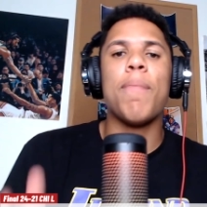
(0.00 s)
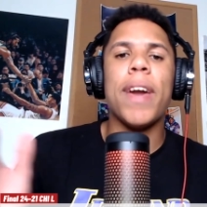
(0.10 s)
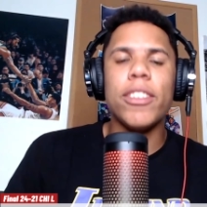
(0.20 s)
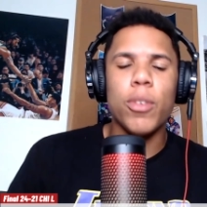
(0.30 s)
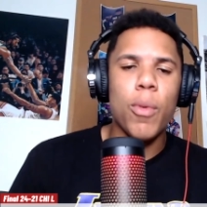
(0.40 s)

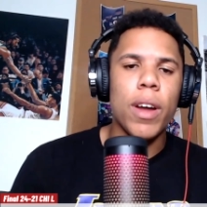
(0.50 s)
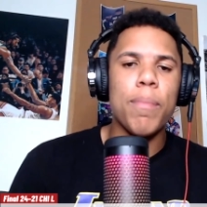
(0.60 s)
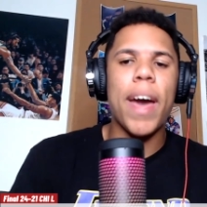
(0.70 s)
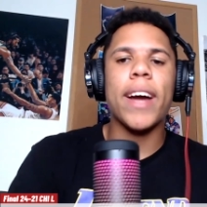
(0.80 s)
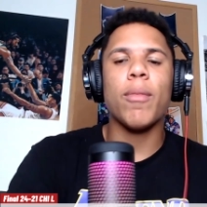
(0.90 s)
Bagent won
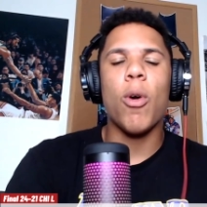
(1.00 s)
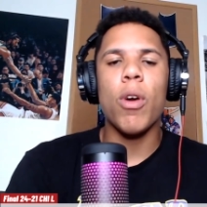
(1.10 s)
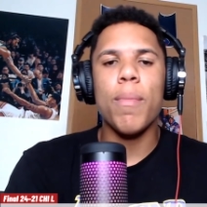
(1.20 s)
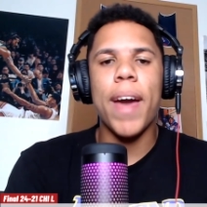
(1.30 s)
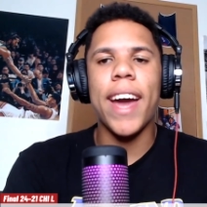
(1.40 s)
backup
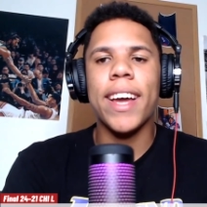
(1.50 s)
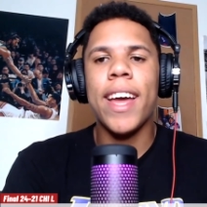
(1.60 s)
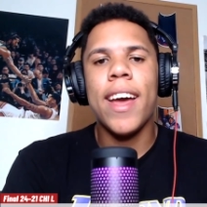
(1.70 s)
quarterback,